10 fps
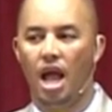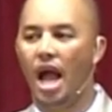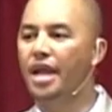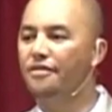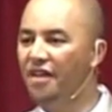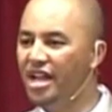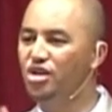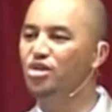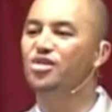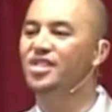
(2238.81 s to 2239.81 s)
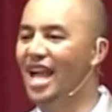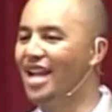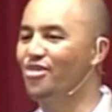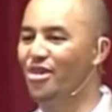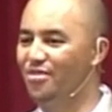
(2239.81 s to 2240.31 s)
I invite you to
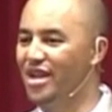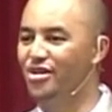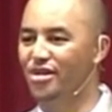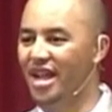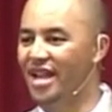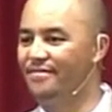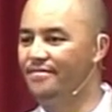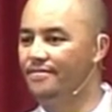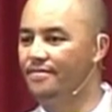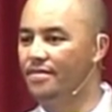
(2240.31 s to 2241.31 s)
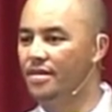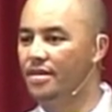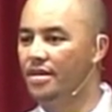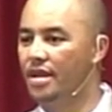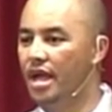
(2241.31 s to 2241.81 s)
stand with me today
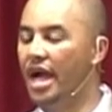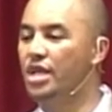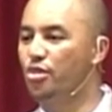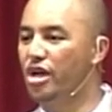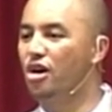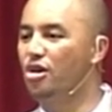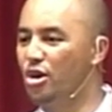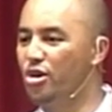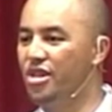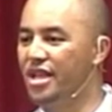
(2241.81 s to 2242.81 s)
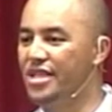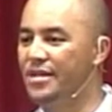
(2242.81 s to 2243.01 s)
as we conclude this.